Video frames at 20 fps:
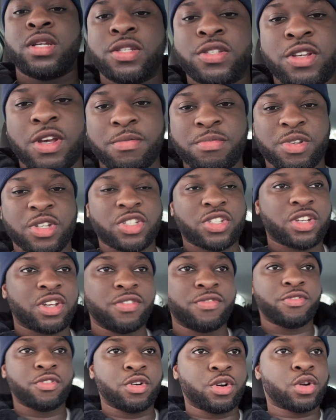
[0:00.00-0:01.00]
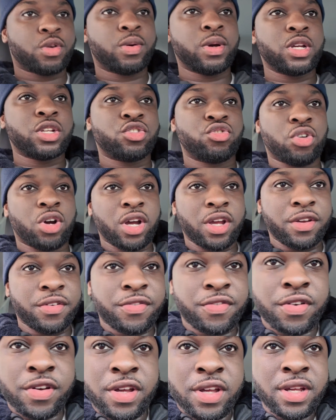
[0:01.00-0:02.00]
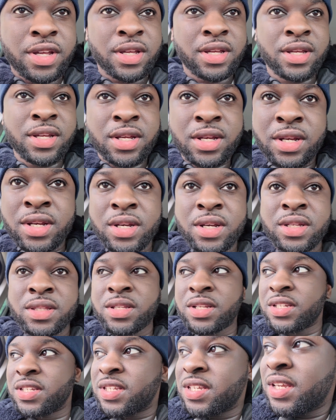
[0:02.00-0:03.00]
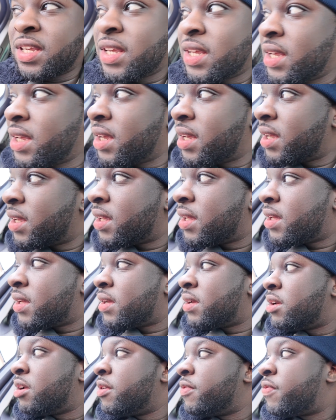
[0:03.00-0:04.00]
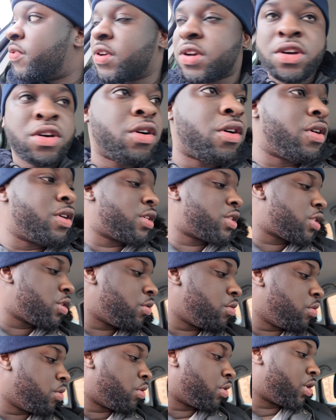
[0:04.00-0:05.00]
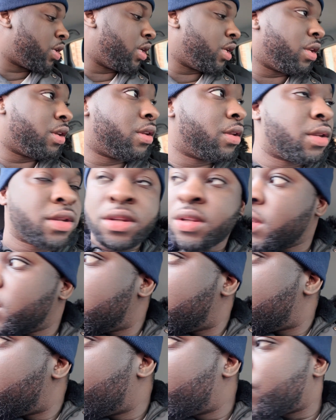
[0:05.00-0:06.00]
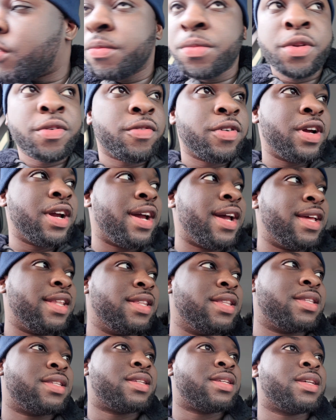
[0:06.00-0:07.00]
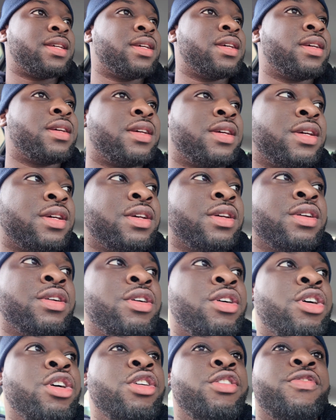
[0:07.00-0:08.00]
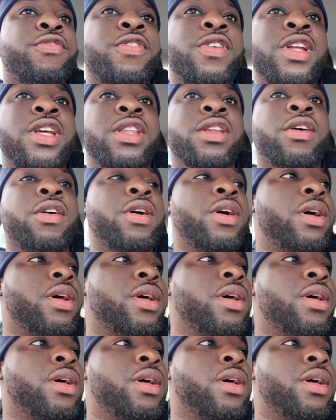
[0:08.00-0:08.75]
So I'm just going for a quick drive to see if the car is still knocking from the rear end. Hopefully not.